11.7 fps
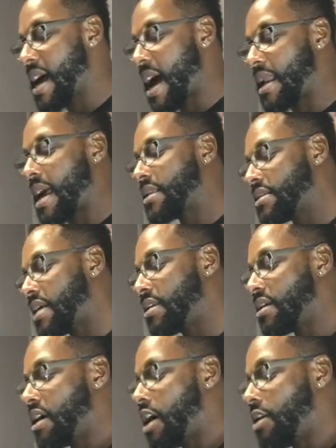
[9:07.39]
I like to take
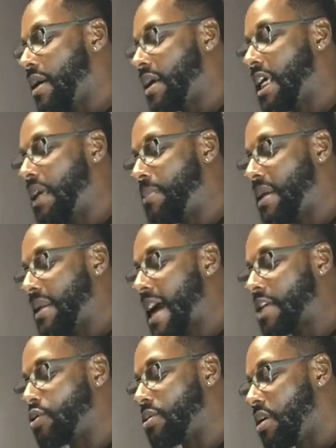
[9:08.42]
the color and keep it
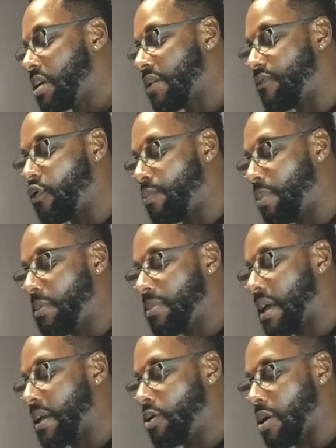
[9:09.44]
natural looking for people that,